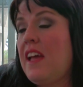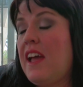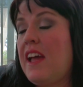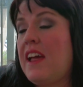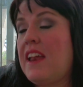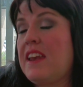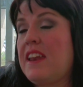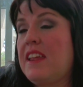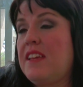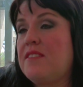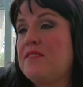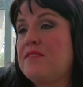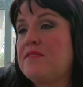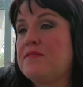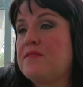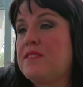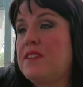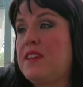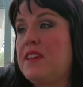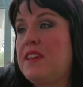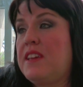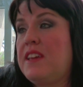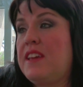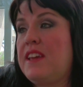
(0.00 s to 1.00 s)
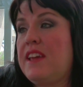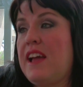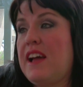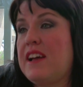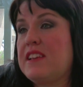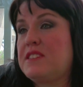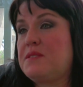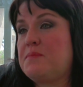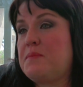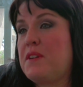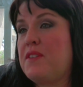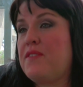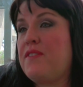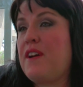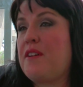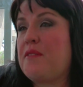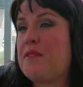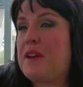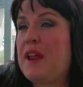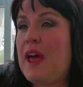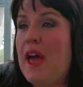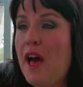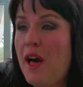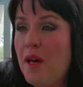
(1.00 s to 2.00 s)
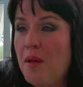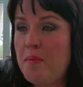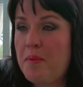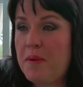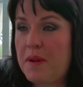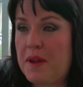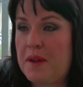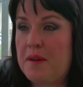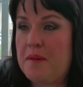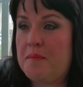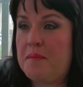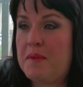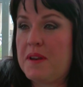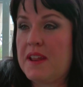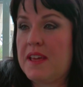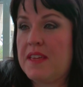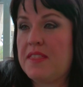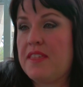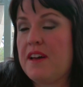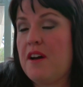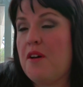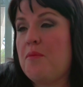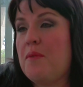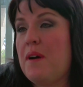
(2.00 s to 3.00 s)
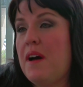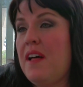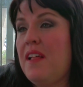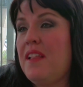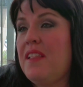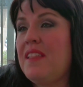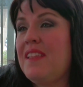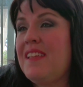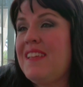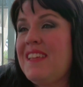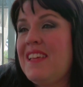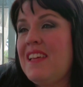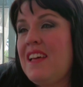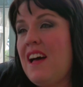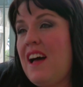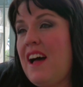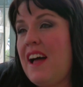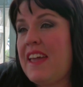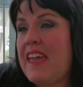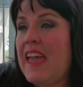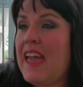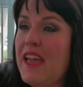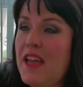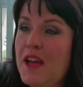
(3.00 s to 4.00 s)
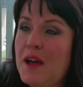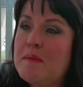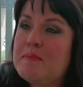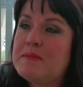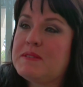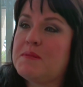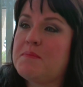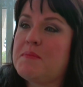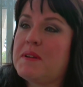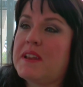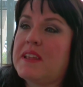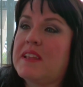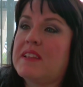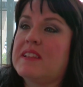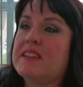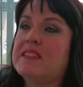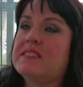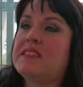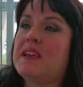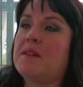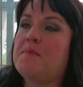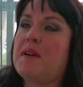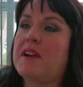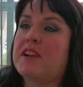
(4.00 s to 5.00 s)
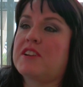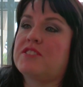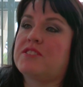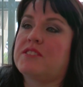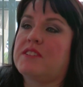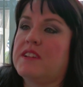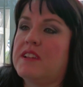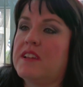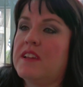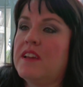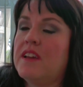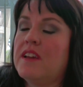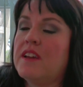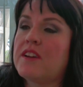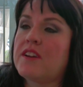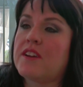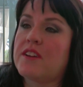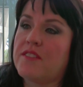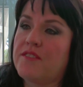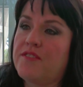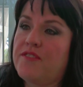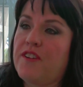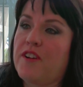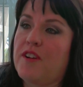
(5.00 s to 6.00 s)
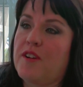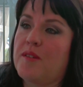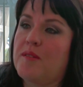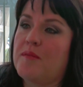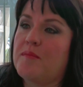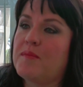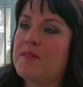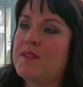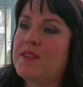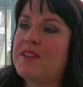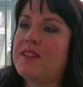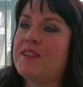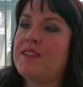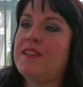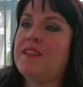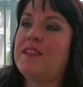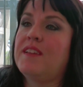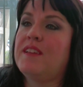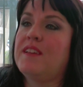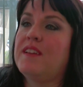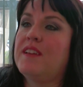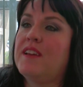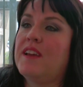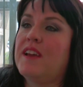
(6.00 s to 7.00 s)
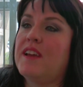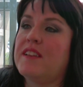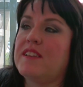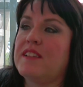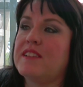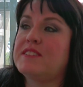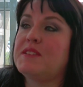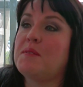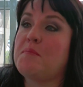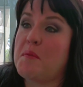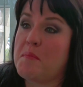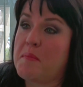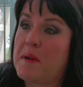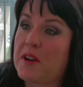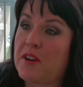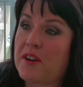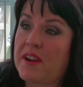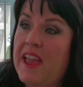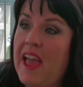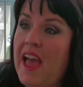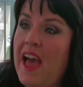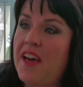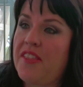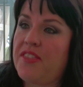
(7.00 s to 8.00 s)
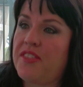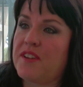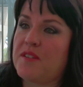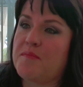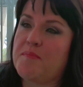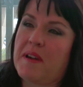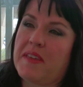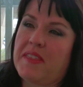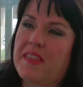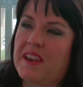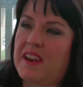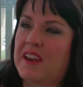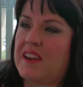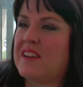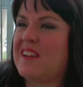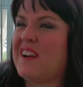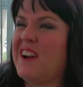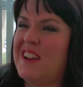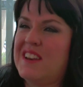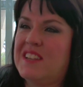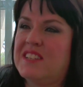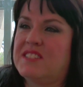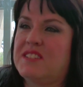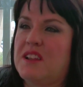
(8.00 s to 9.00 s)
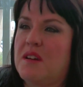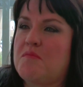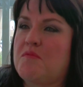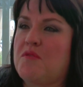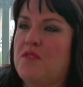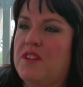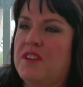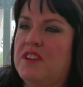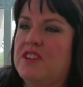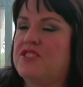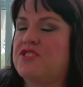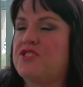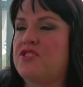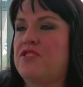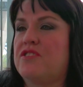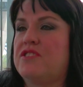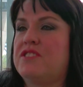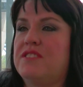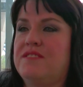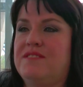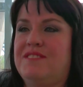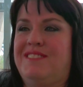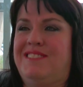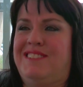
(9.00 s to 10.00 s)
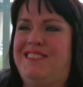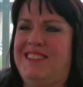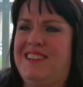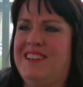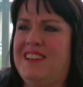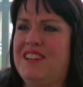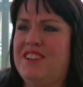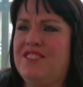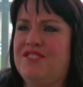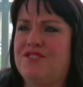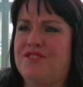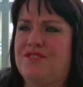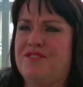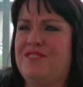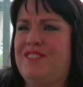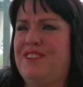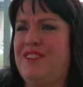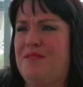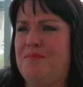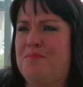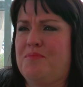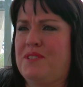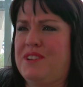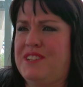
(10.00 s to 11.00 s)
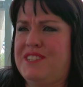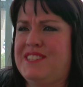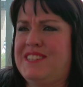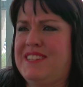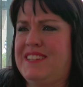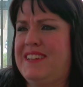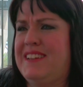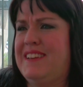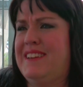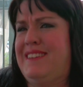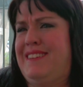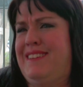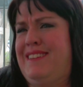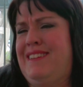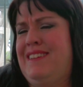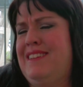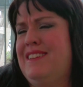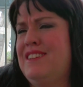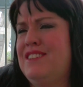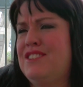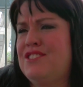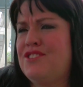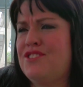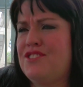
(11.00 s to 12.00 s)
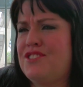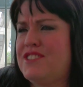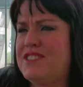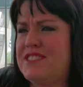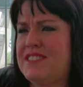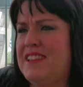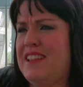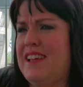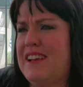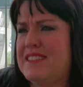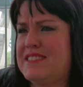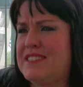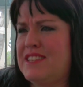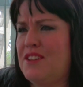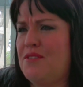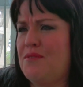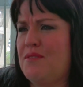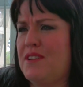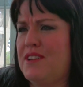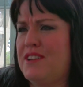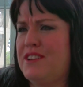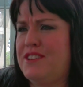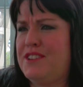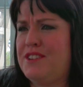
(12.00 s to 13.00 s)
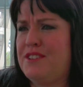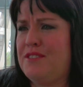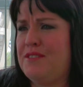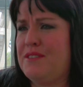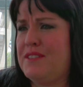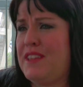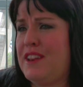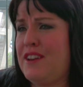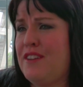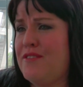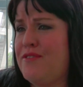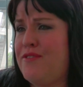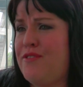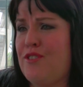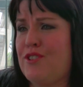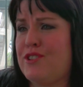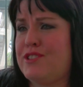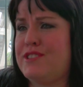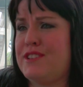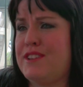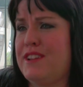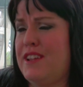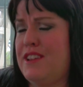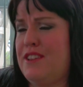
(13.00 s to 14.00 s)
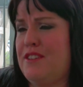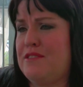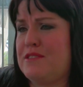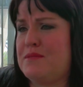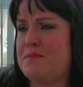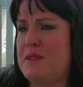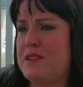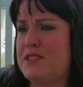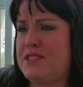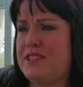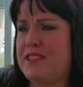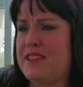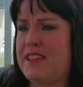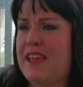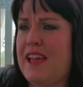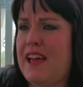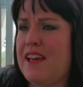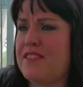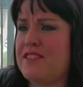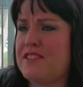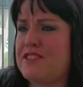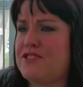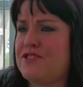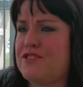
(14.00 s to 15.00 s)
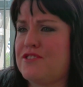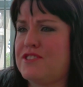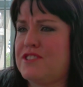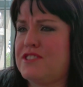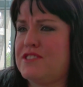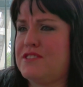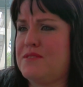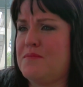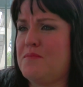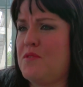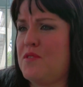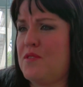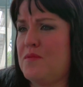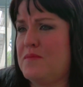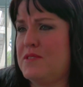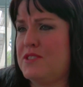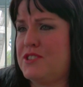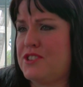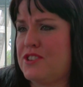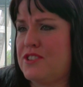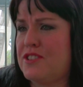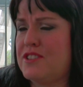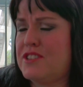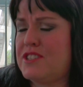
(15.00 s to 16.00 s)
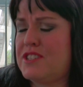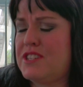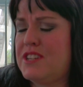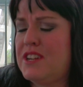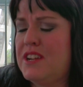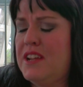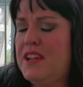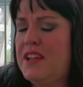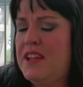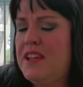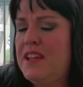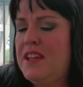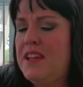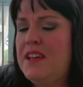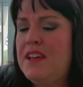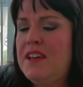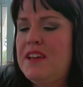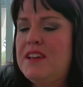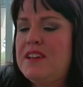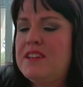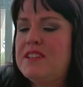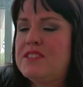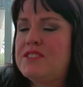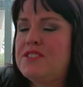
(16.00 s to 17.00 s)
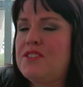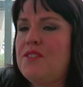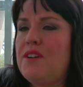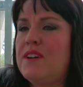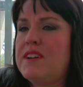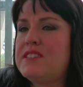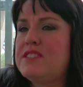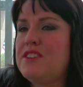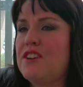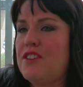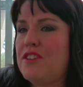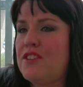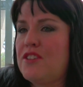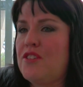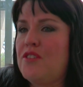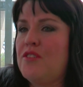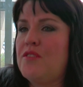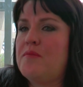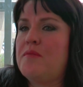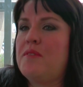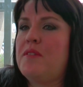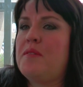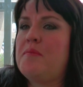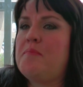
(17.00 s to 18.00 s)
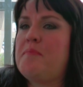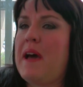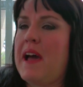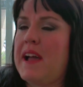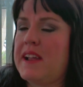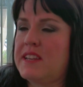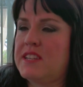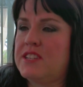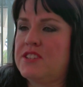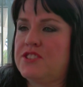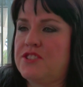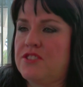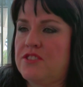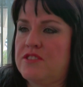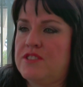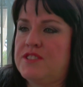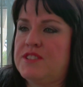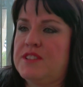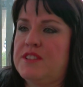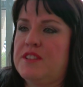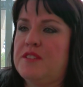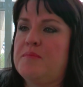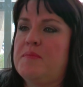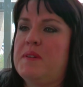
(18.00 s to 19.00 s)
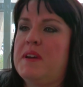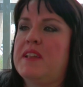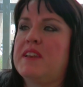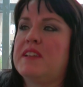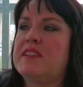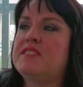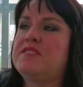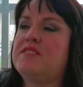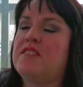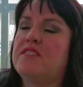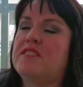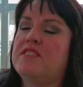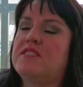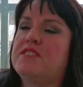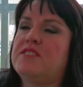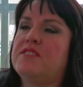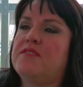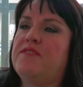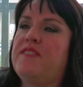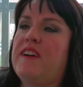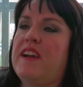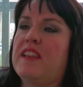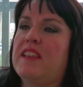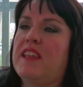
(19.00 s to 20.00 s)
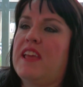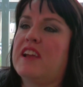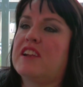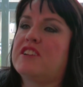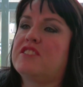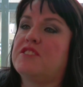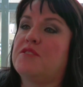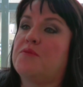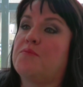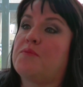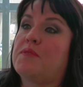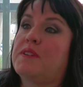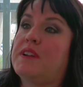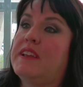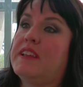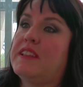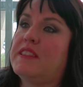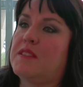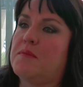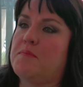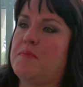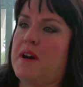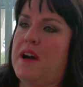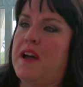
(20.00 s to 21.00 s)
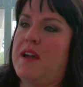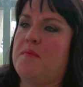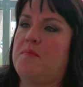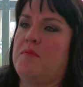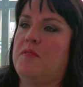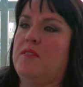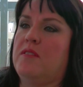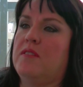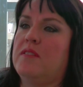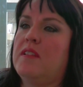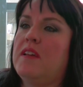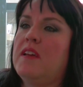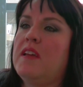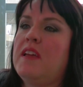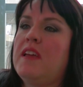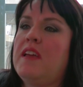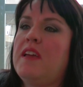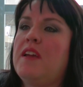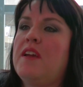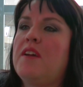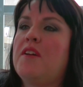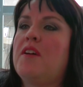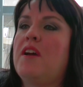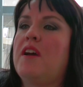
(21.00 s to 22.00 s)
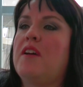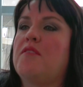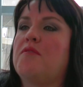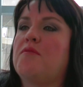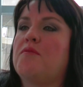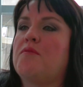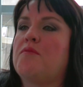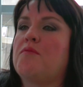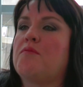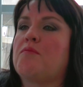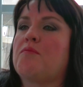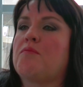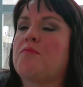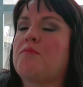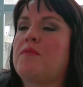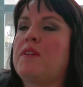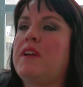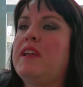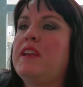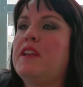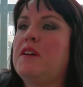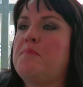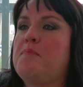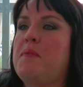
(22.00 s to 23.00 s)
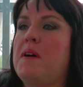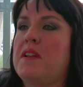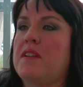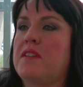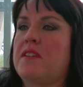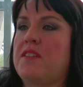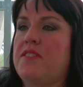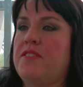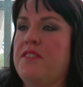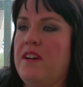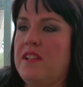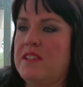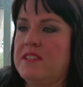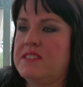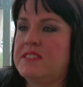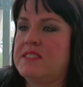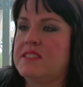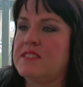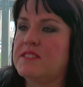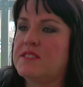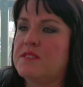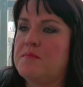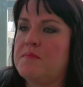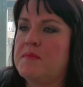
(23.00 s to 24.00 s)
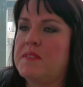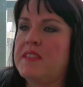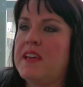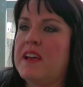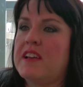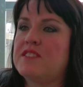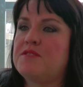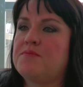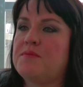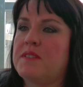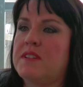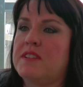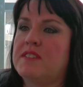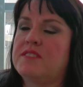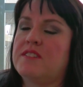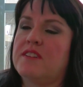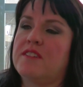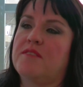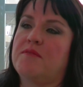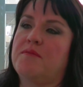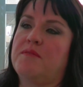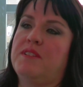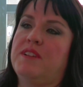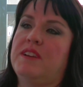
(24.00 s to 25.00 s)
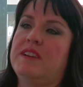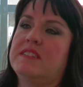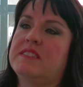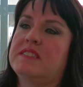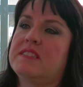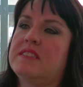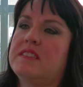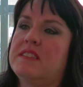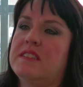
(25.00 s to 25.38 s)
and he asked me if I would help him, and I thought, well, I can't help somebody unless I'm actually confirmed, unless I'm a better Catholic. By then, I'd kind of stopped going to church. I was a teenager, you know, preteen. Church is the last thing you want to do, and they don't force it on you as much in the Catholic Church as the Mormon Church. So I started going back to church a little bit, and I started to finally actually read the Bible and read up on Catholicism, and that's when I started to realize